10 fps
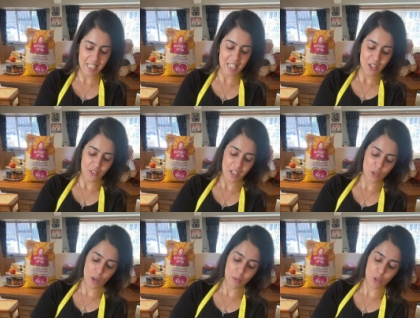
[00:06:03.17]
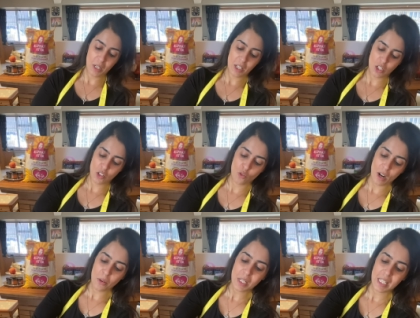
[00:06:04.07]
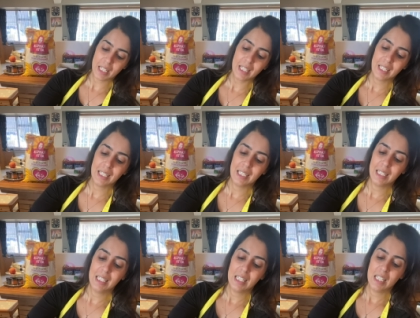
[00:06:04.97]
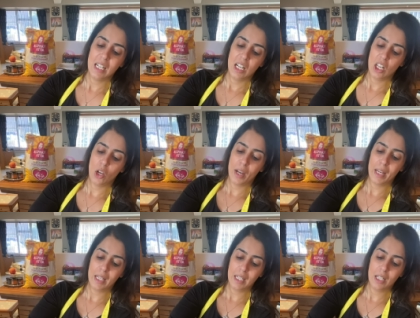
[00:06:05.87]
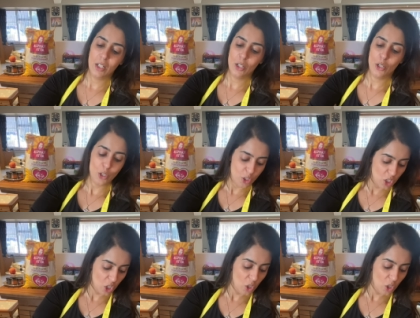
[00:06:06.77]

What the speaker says: Right, so what I'm doing is just rounding like so.